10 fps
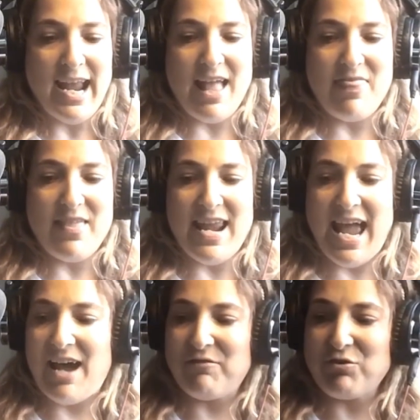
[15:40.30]
And then
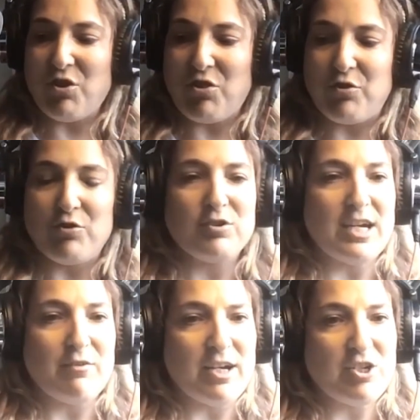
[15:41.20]
after the third
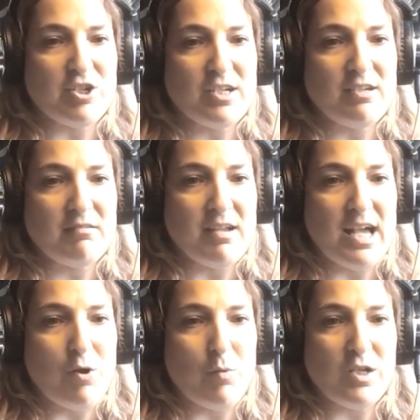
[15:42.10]
direction, I
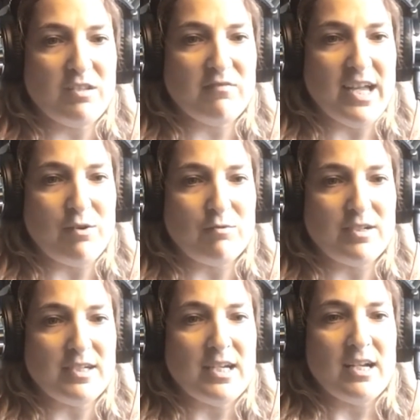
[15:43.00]
always found
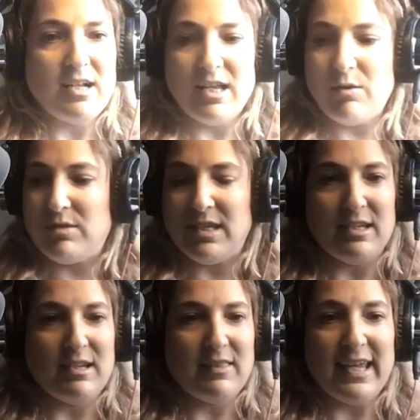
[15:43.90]
it was it.
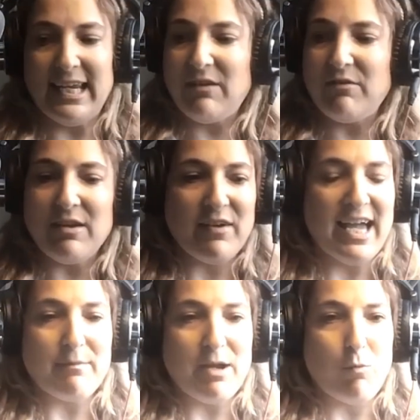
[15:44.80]
Like, even if I
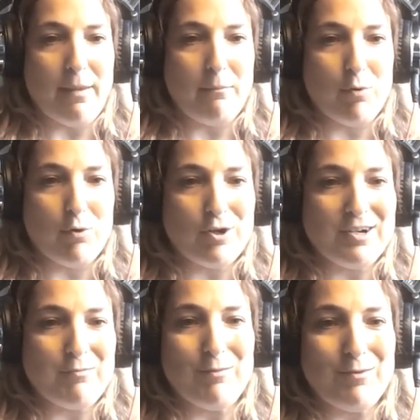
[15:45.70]
had my whiteboard,
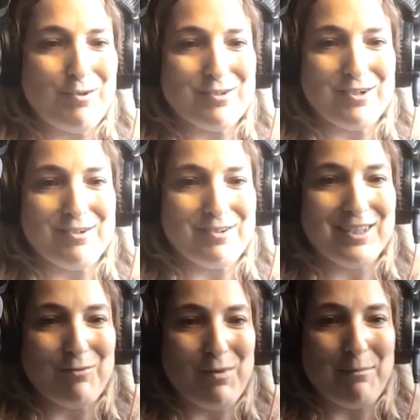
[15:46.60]
we would use our
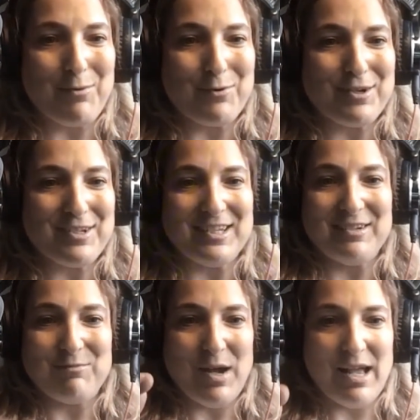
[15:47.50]
little whiteboards
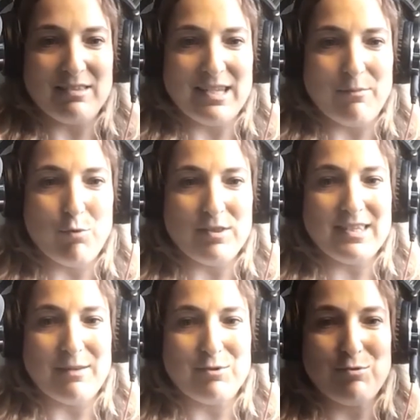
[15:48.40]
and step 1,
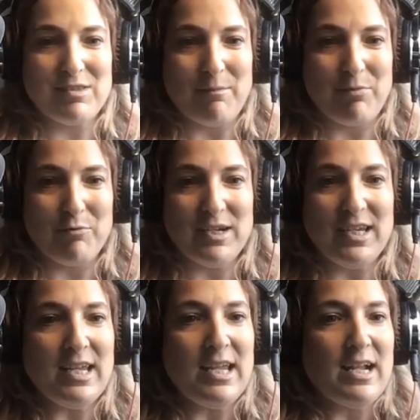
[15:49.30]
step 2, step 3,
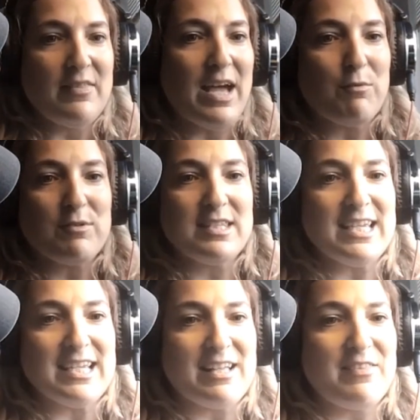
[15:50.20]
that was
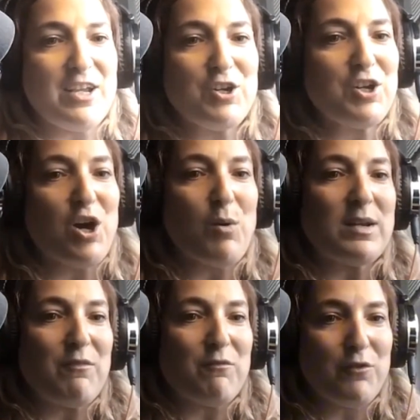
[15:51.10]
it. They couldn't go
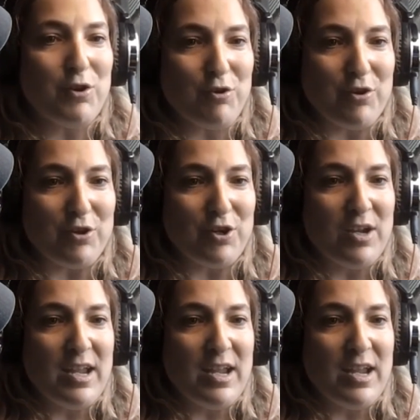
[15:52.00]
any further.